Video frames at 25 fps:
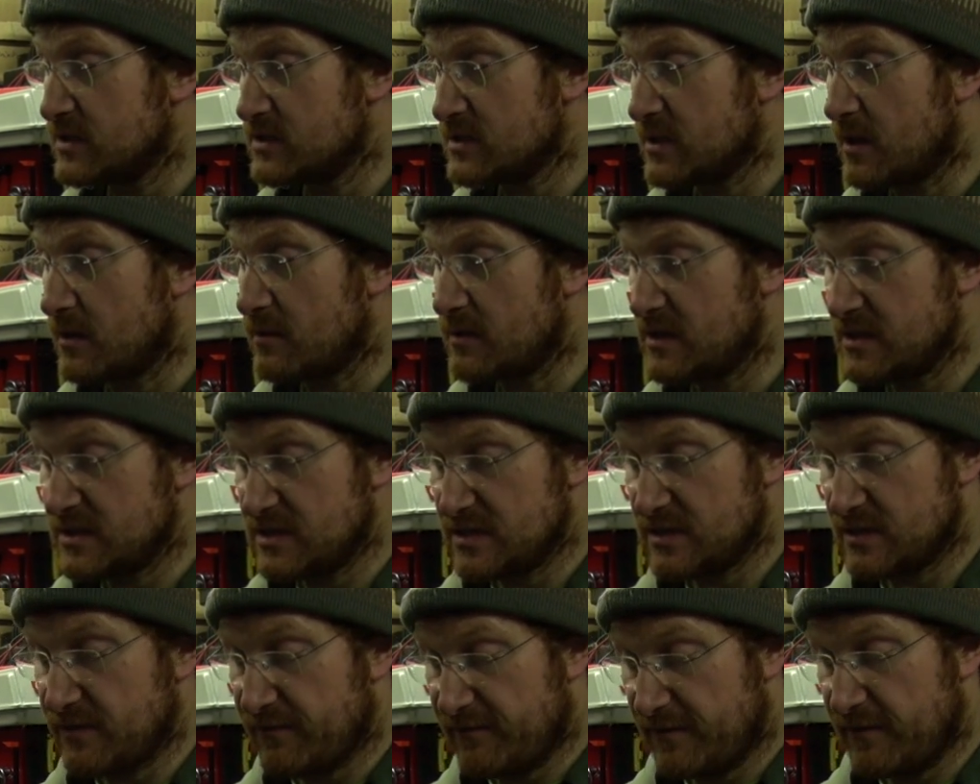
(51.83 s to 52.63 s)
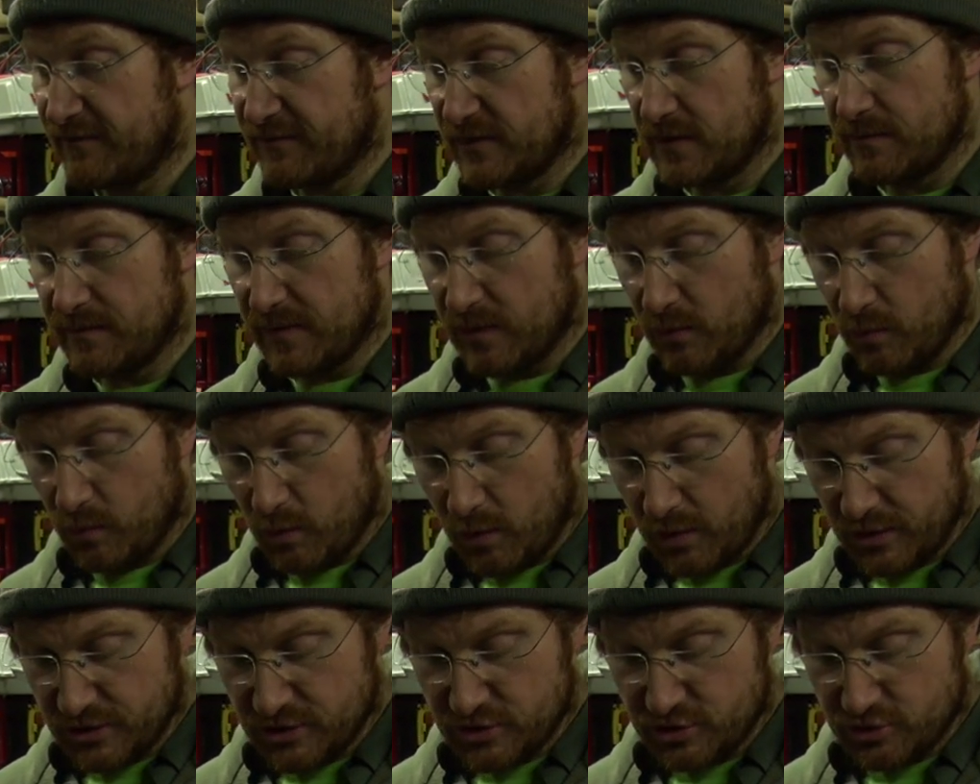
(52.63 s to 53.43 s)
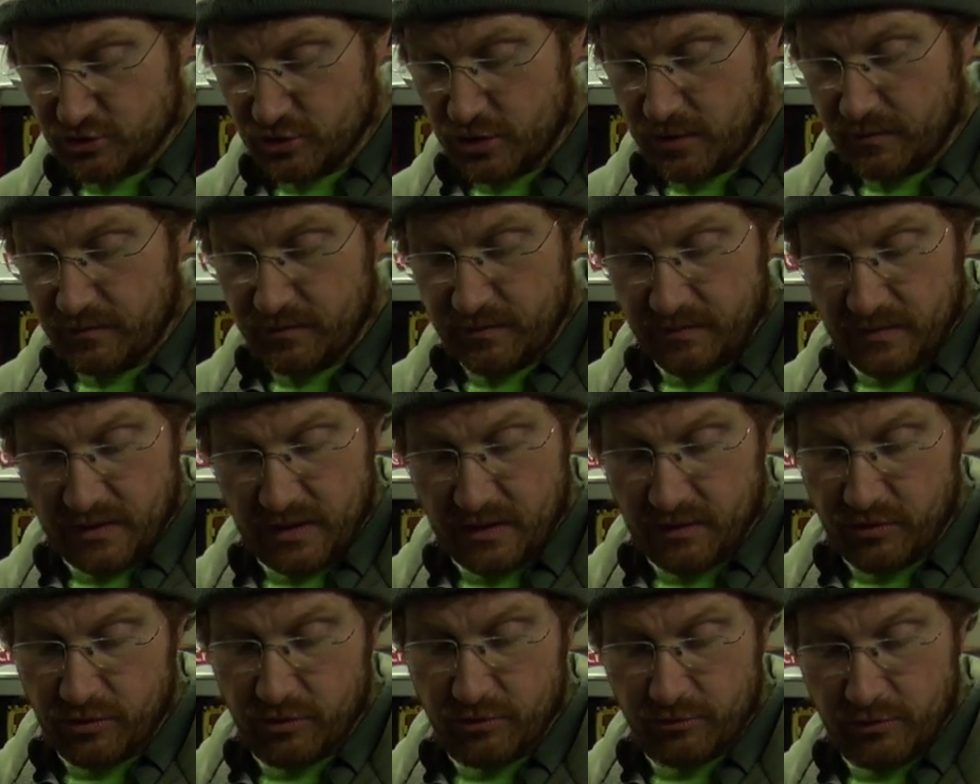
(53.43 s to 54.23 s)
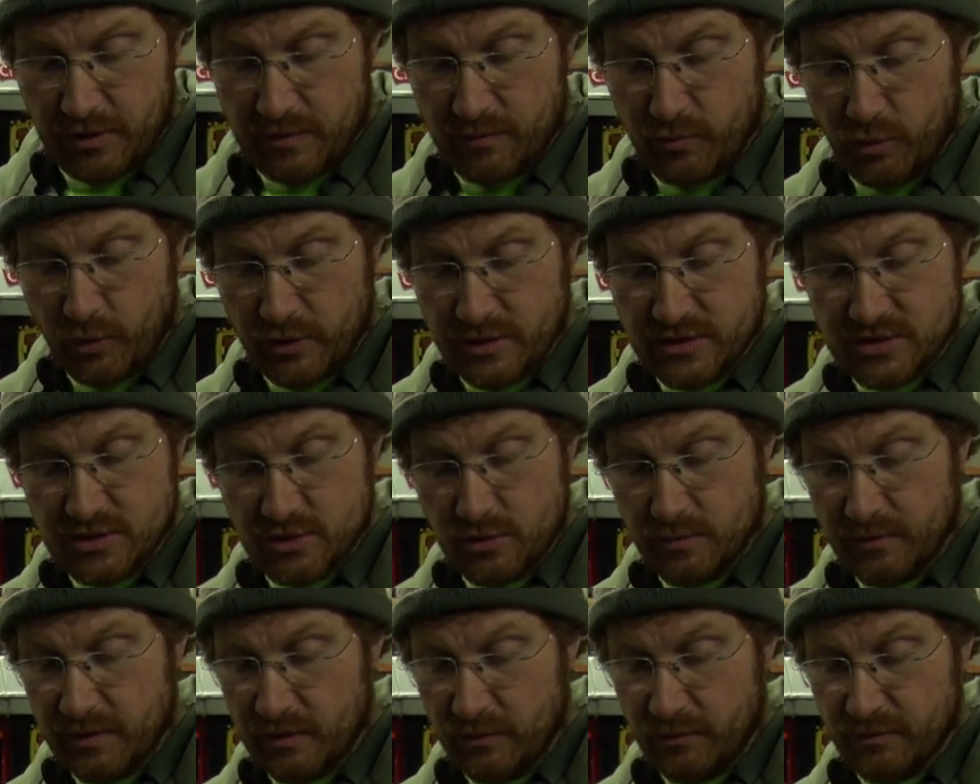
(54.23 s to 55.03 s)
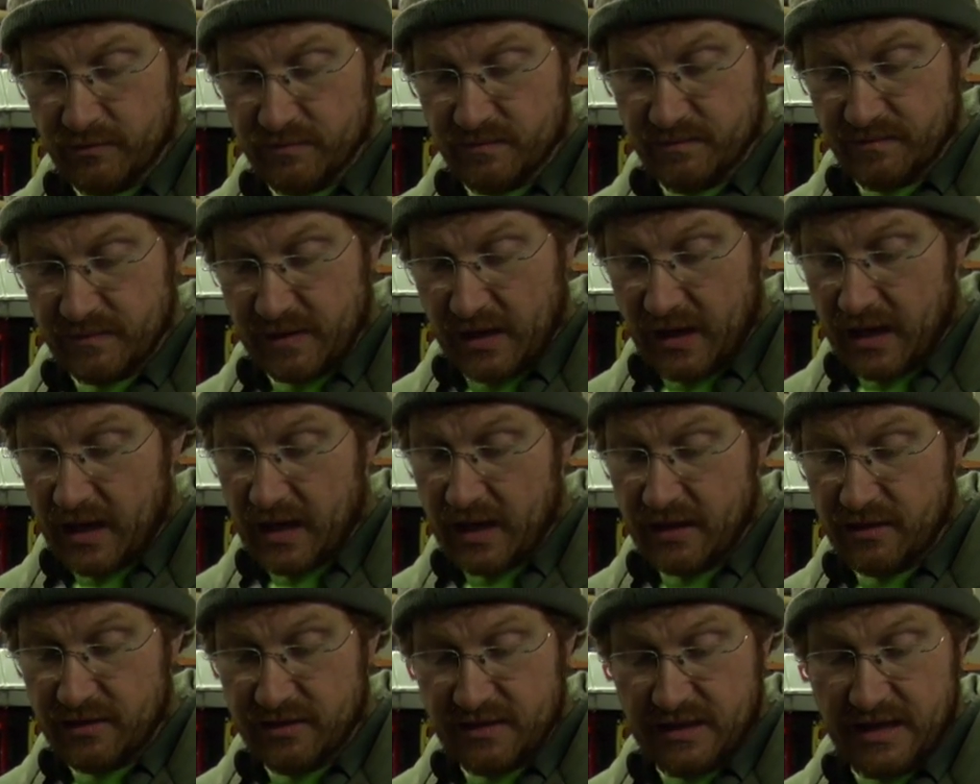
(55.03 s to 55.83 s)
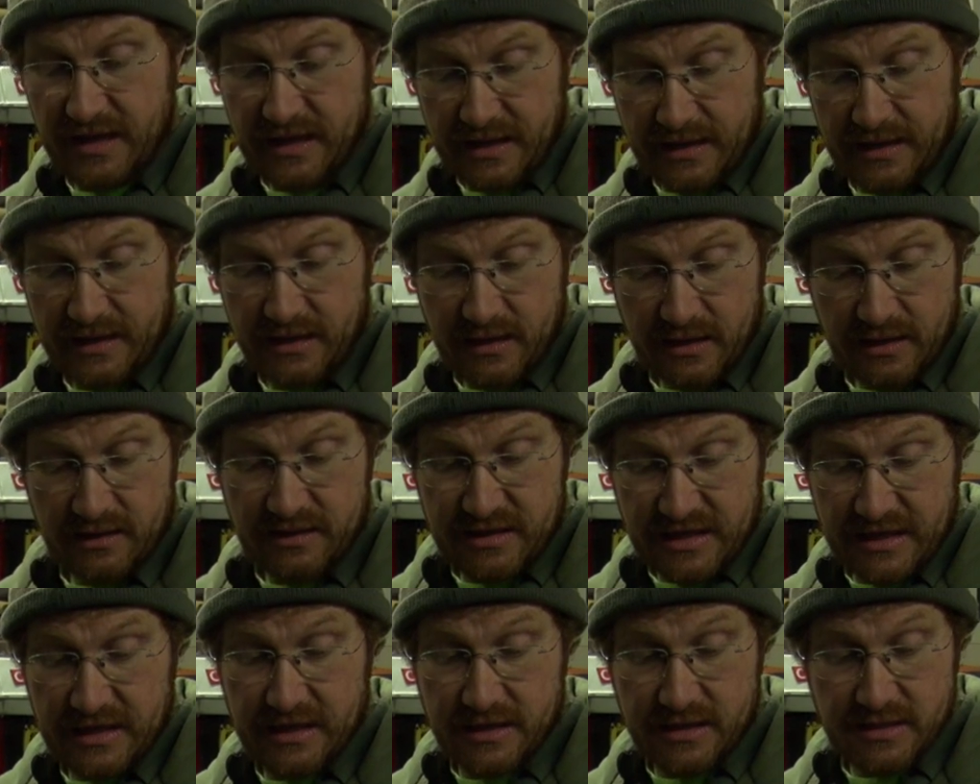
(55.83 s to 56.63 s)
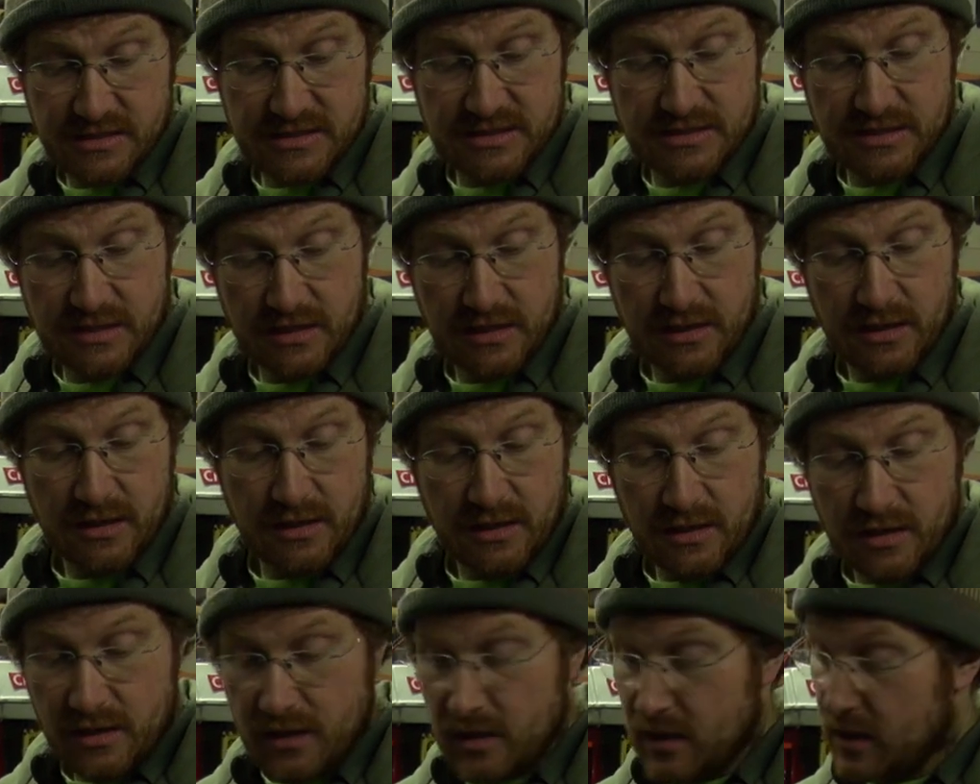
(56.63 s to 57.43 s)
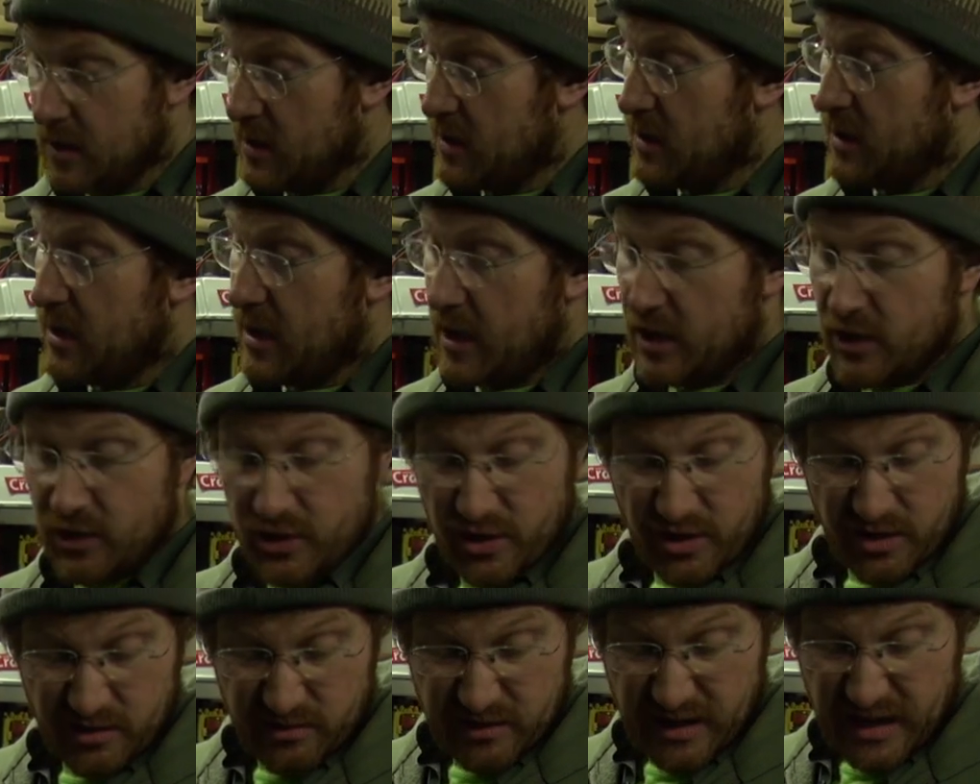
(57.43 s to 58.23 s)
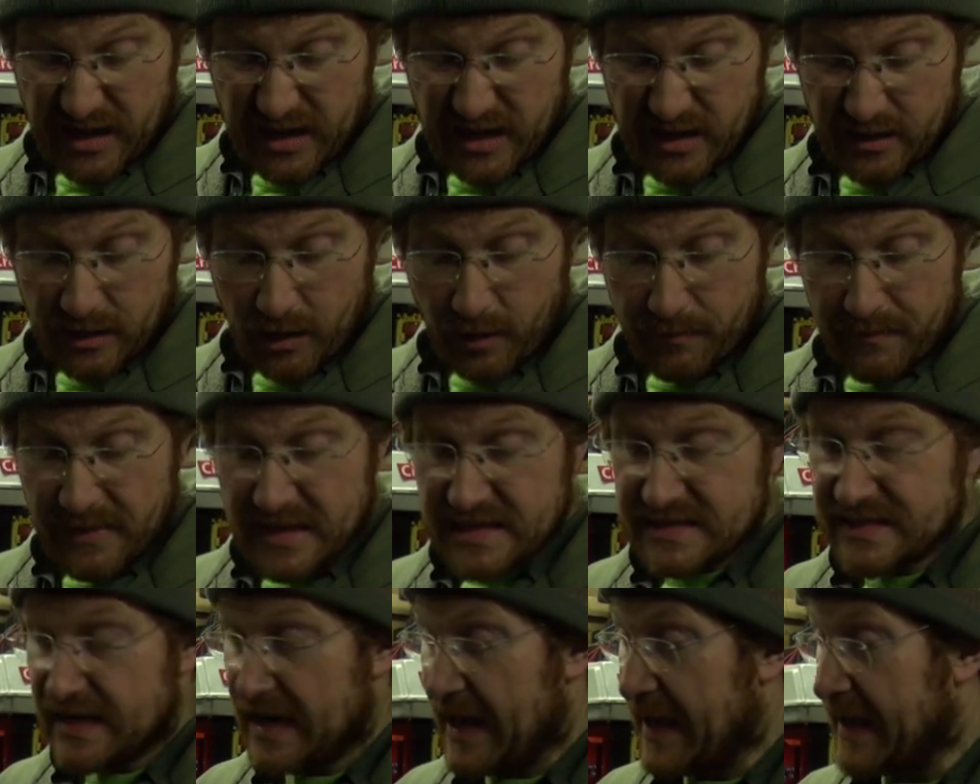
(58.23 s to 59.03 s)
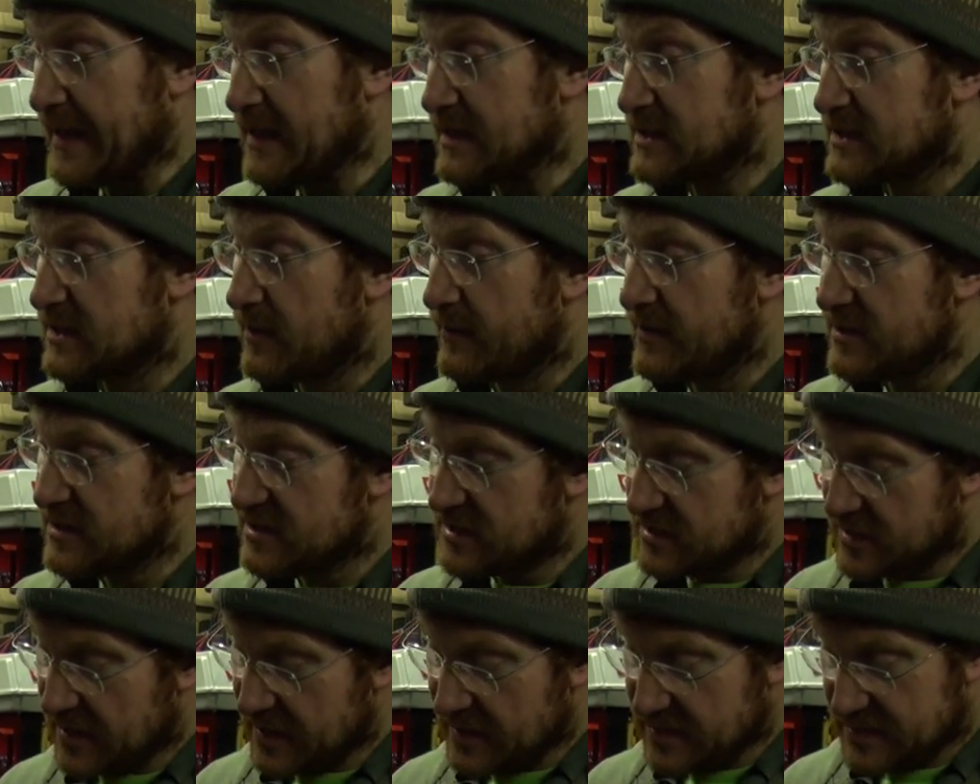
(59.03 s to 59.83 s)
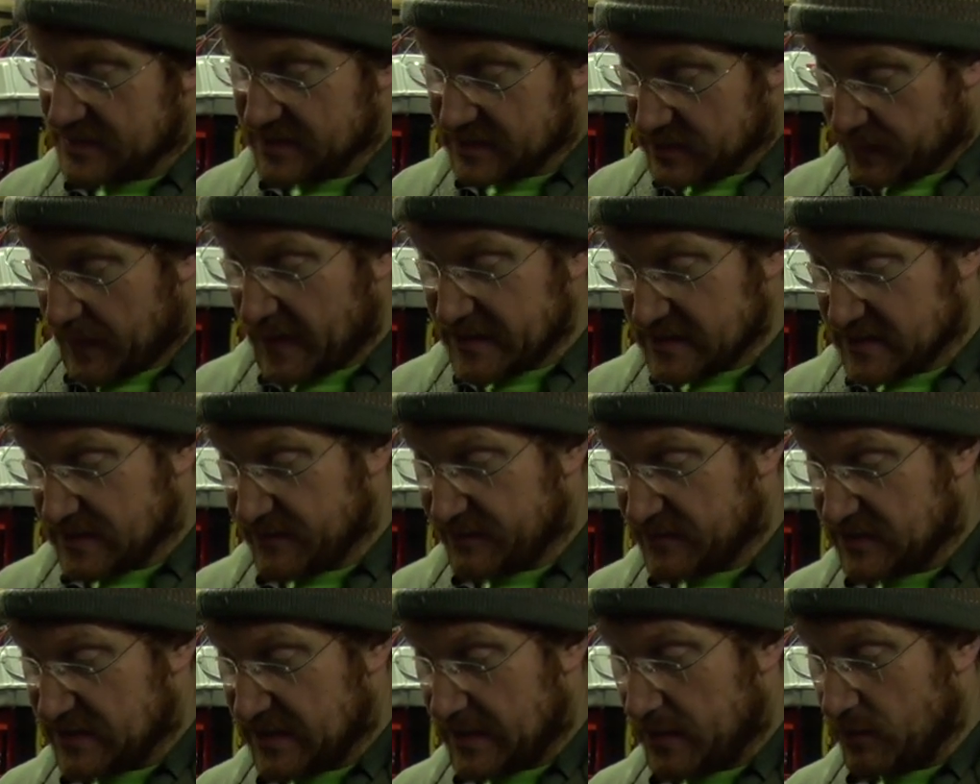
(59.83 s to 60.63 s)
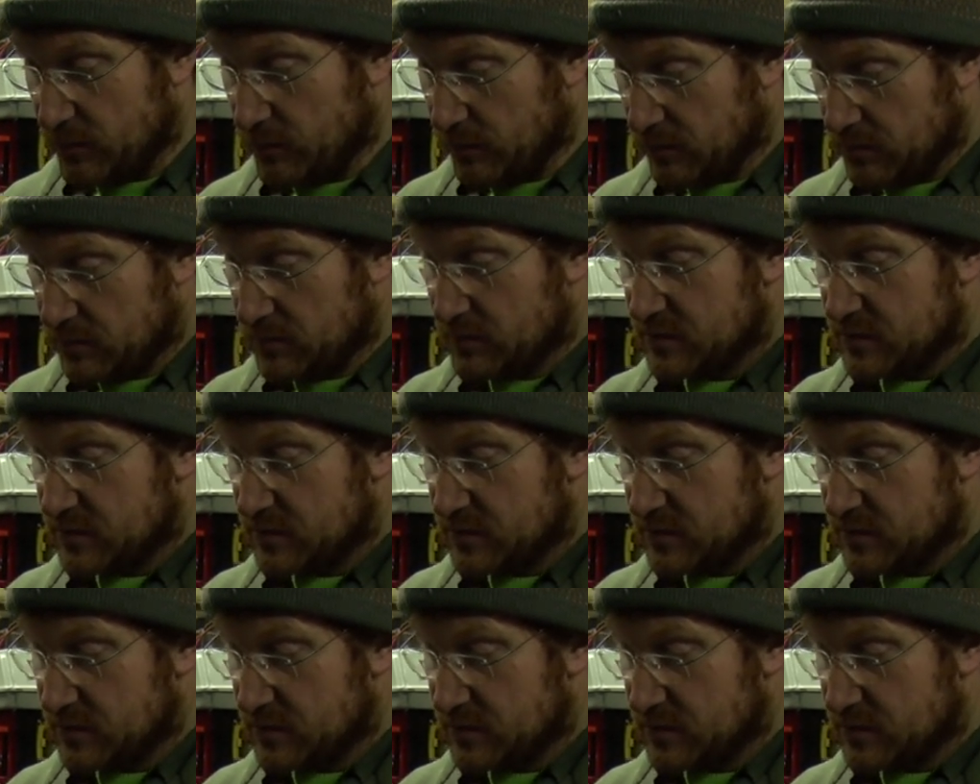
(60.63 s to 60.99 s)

So this is a 50mm wide strip and 3.2mm uh, thick thickness and you can get it in like meter lengths. So it's it's expensive steel.